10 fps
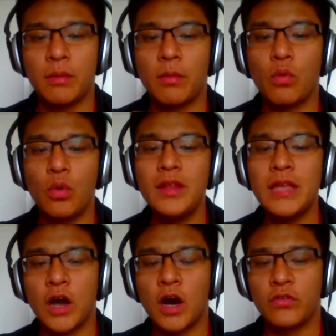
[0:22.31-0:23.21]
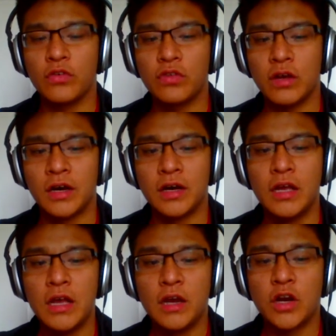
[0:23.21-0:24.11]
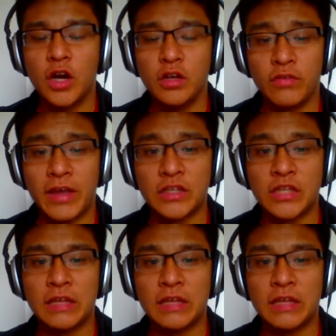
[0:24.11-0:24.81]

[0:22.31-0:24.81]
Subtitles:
Number one, it offers card advantage,